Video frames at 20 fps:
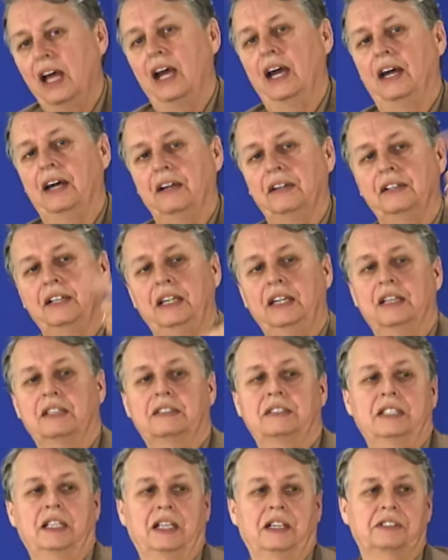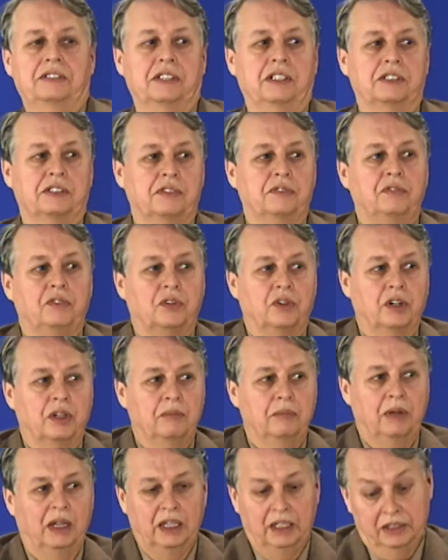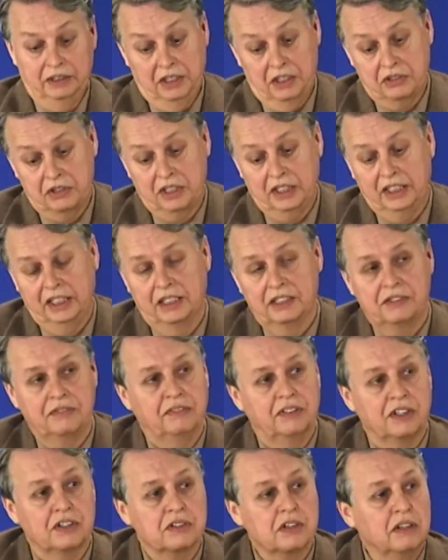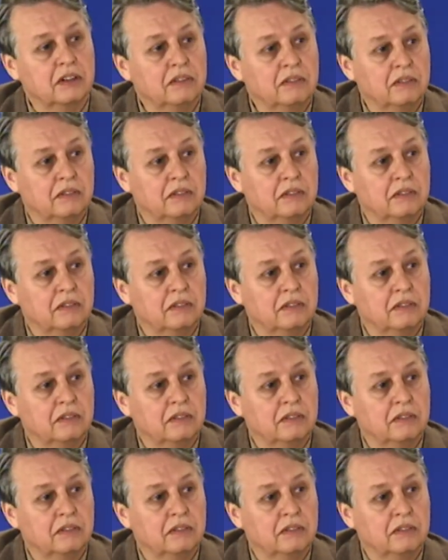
and it takes its form initially as vision.